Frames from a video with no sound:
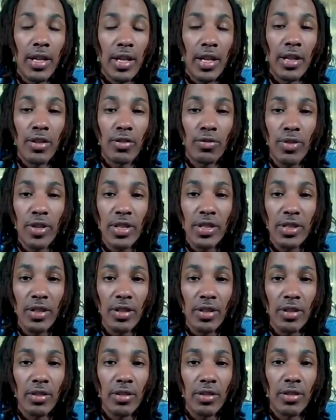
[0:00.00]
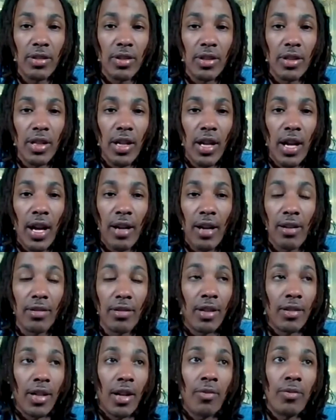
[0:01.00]
increase their,
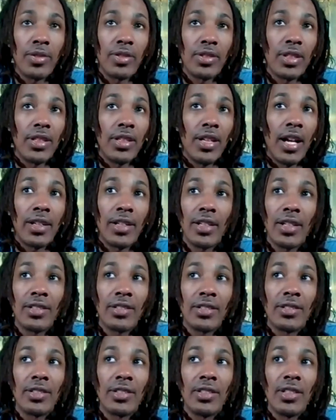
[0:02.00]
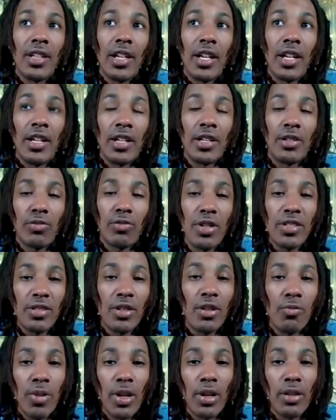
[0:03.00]
I would say, I guess, increase
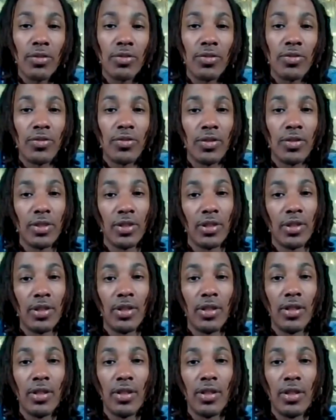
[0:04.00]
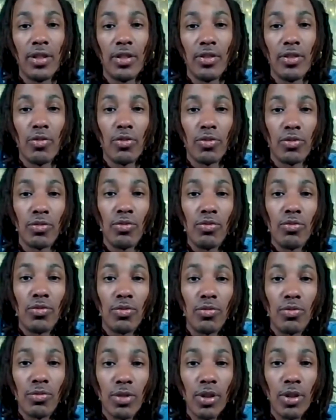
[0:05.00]
their wealth,
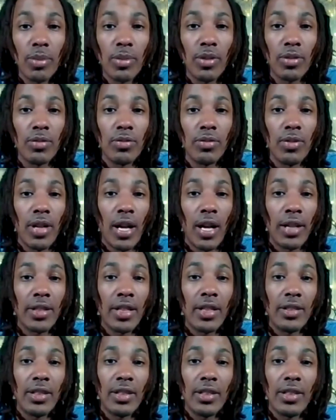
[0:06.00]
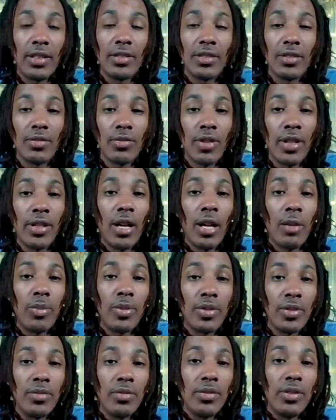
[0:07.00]
through crypto. I think that is a great
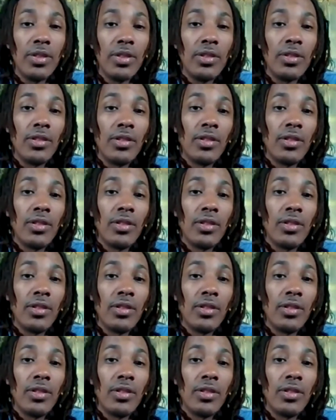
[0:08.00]
opportunity.